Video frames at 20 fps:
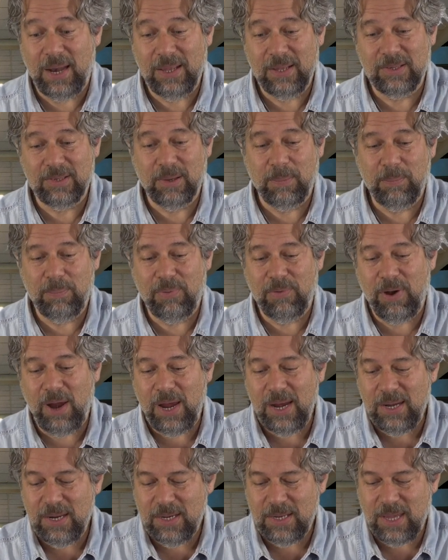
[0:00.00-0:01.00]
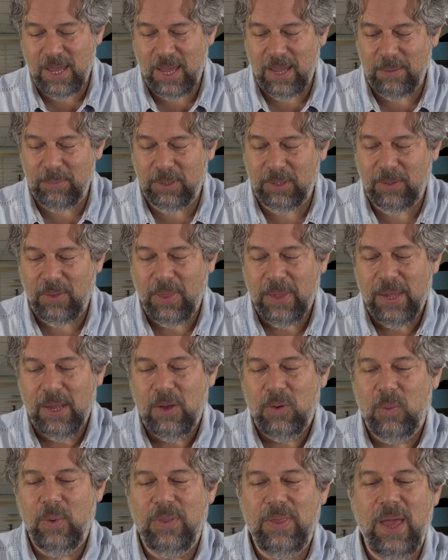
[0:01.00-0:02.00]
It's a braided cable
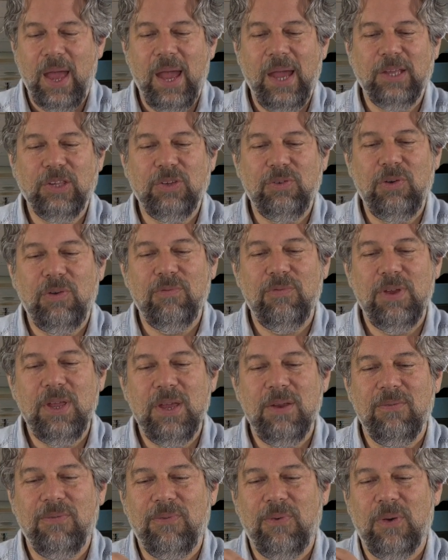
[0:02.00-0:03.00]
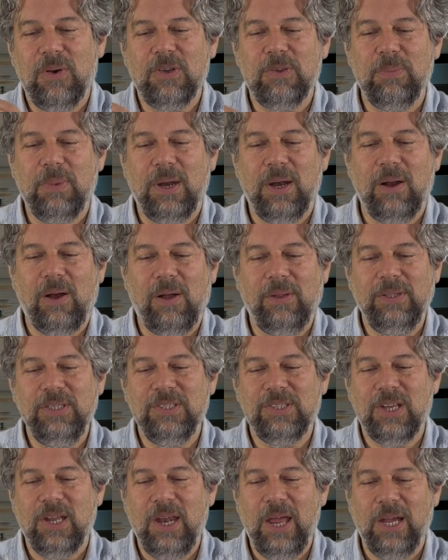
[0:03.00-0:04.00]
with extra reinforcement at all
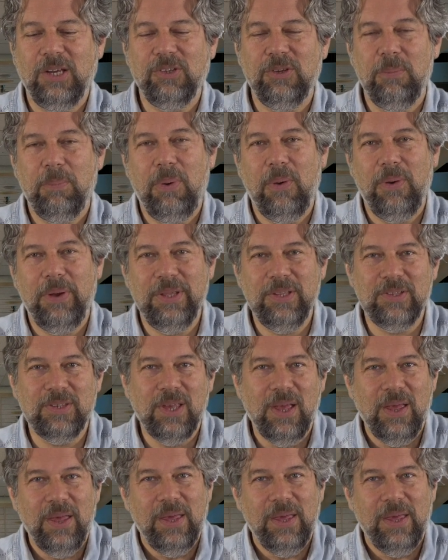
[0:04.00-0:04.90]
these connection points.